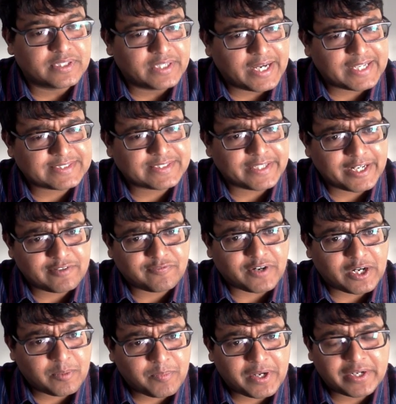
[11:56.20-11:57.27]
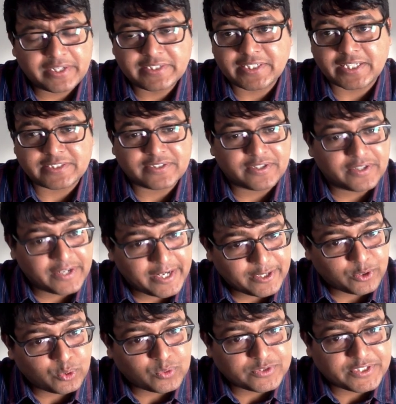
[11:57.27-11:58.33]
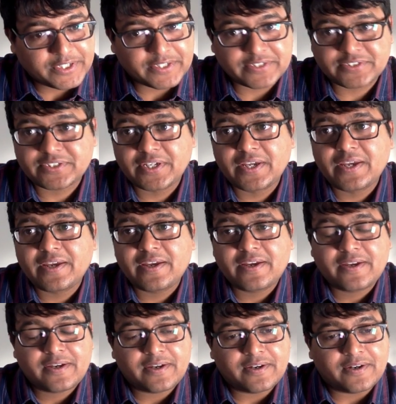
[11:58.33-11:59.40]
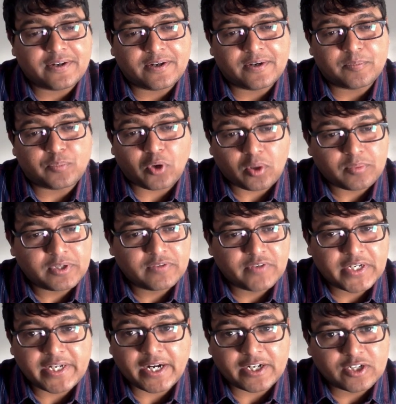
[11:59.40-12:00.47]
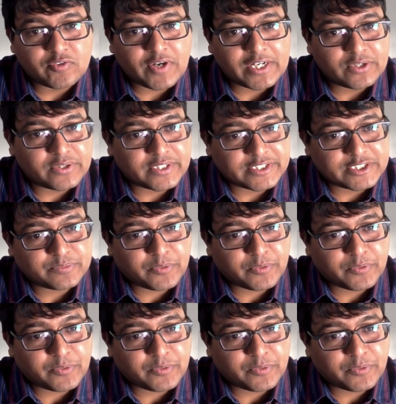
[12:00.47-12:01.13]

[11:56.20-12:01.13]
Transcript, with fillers: has great fundamentals, has a great use case, uh, probably very undervalued at this